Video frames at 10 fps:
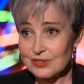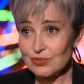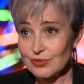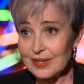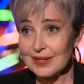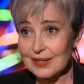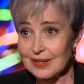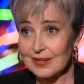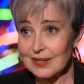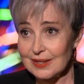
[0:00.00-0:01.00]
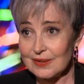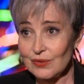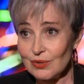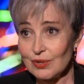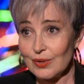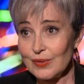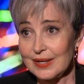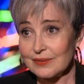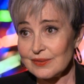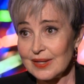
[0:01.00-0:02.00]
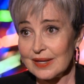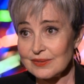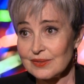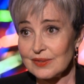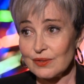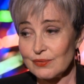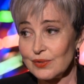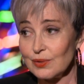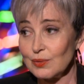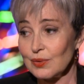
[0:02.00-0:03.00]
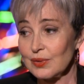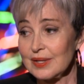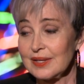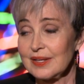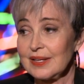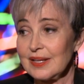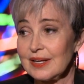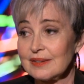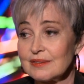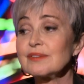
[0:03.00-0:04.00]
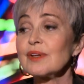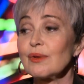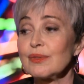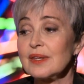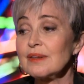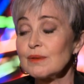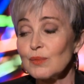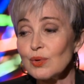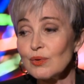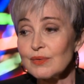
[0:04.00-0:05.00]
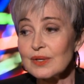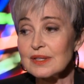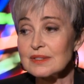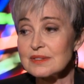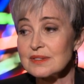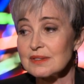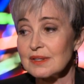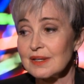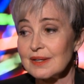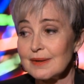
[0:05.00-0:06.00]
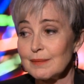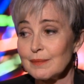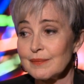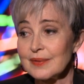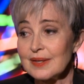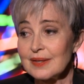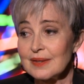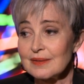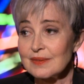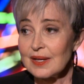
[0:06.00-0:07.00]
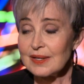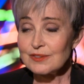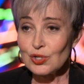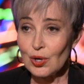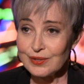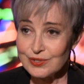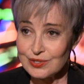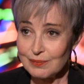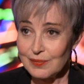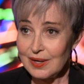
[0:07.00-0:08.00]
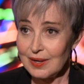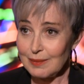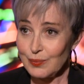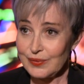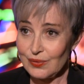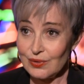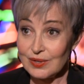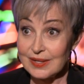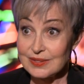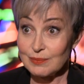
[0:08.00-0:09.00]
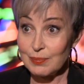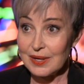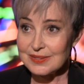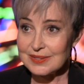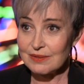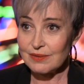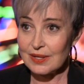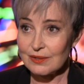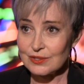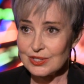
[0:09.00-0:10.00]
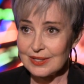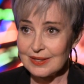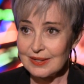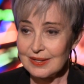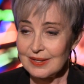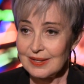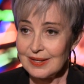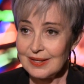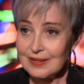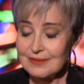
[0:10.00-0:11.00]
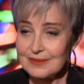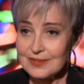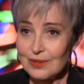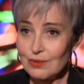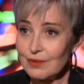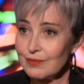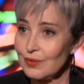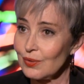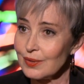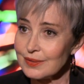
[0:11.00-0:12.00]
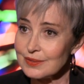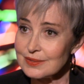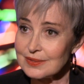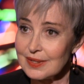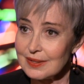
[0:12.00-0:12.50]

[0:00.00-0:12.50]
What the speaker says: drink it in. That's their fuel. And so these movies, they charge them up with all kinds of positive energy. And so, of course,